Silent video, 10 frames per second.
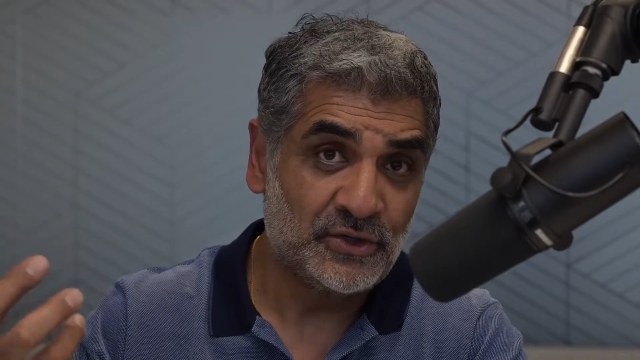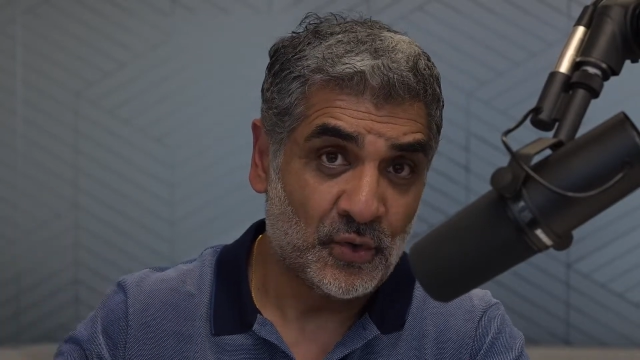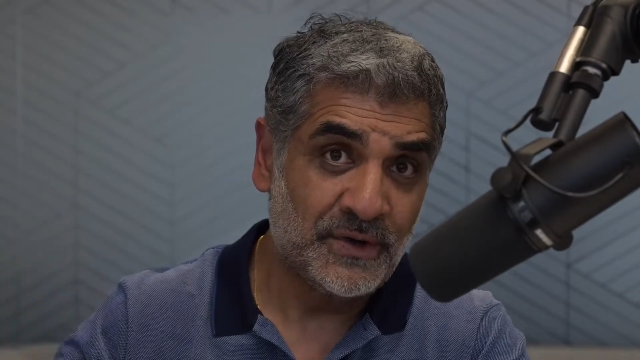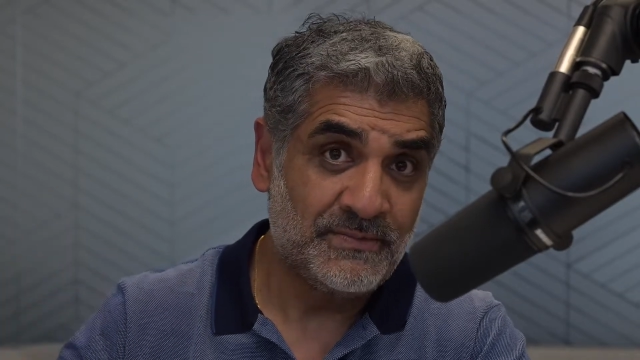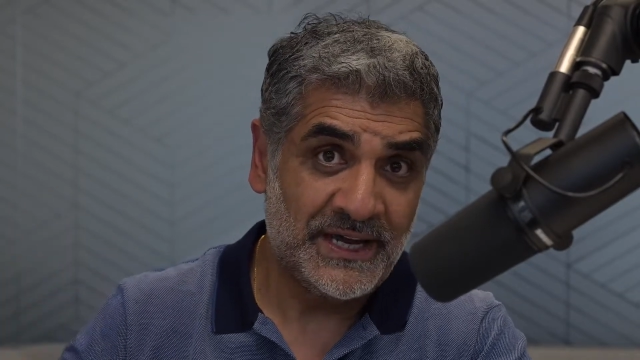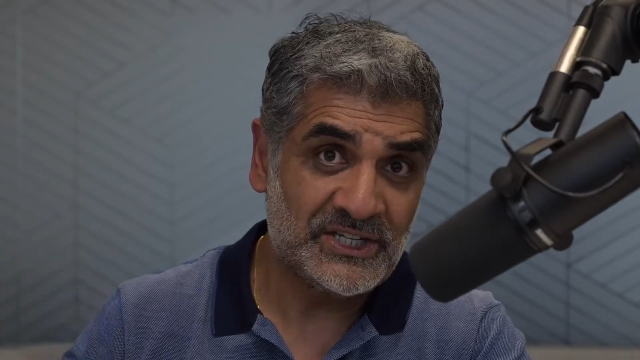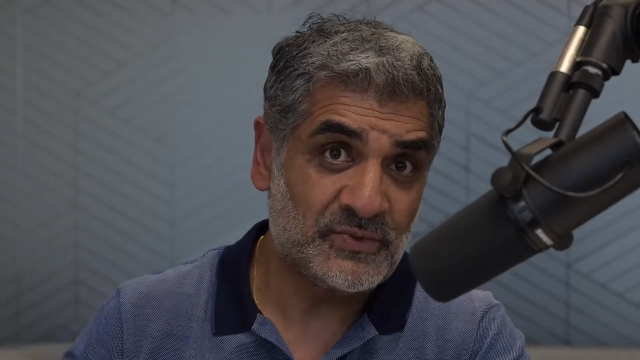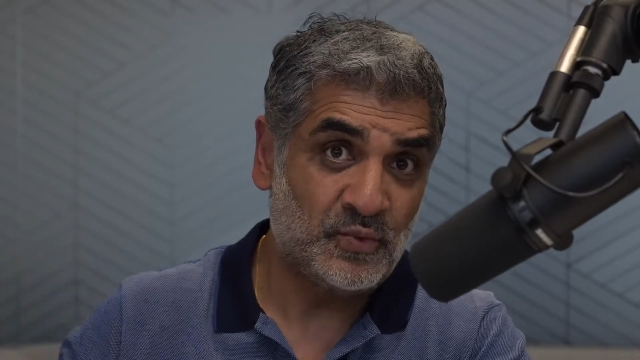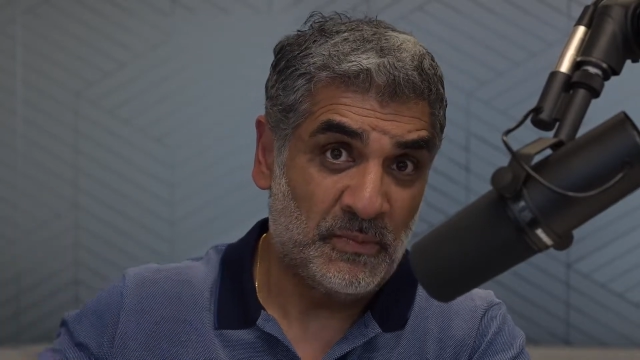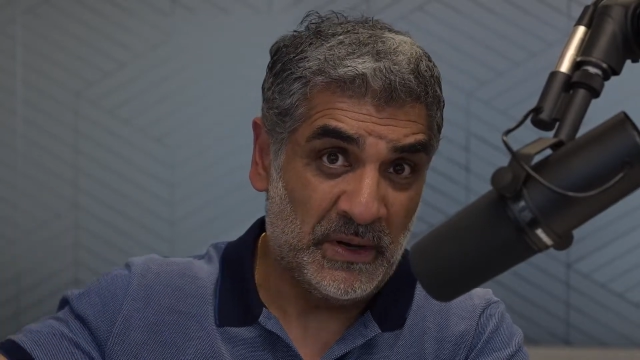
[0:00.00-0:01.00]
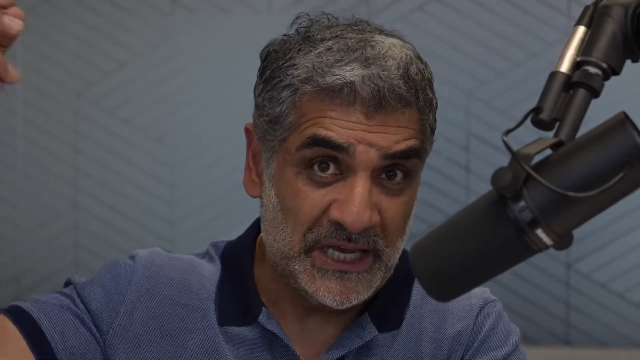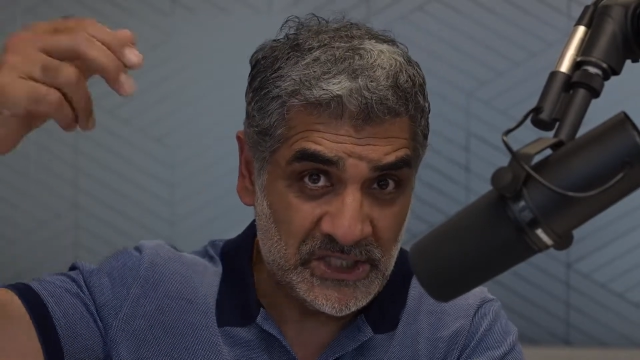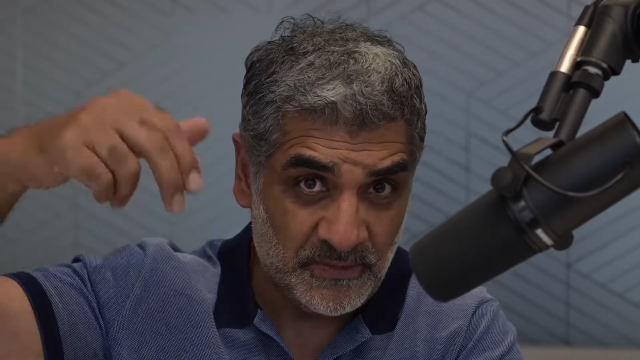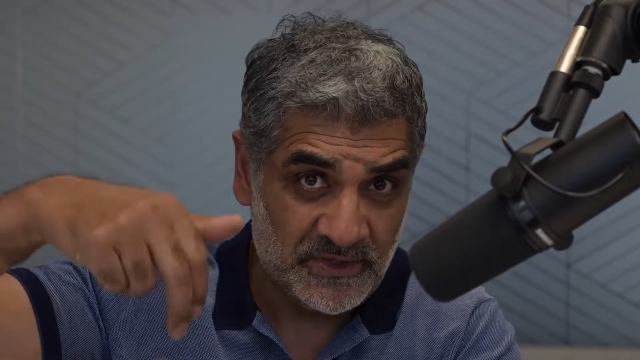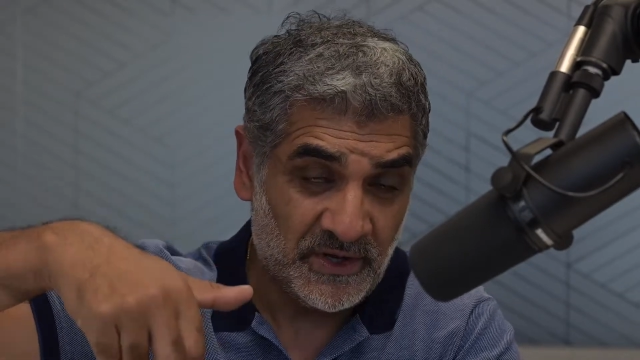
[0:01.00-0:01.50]
groin based
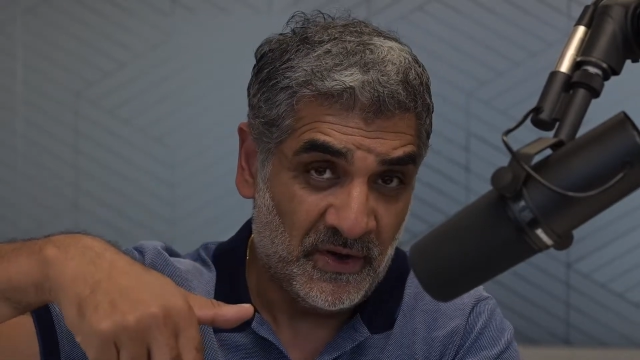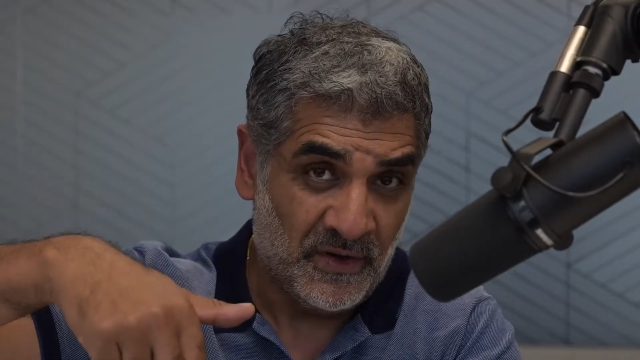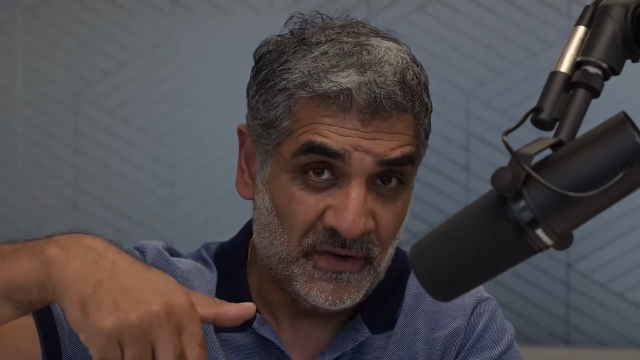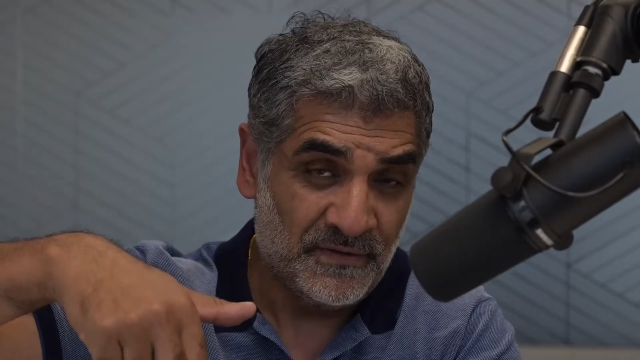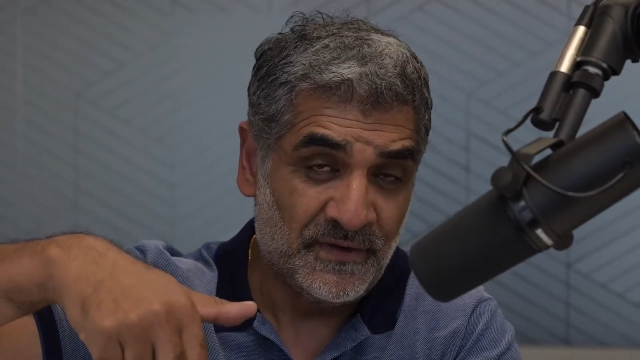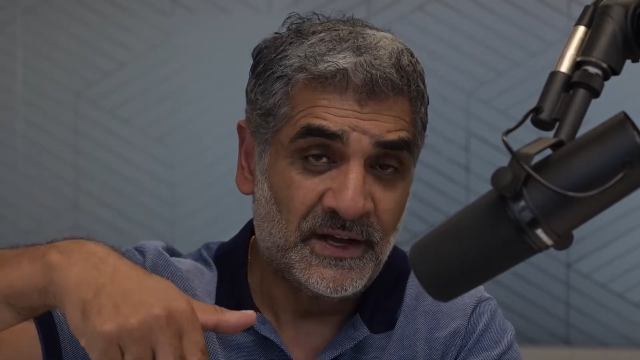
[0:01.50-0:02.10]
replacement of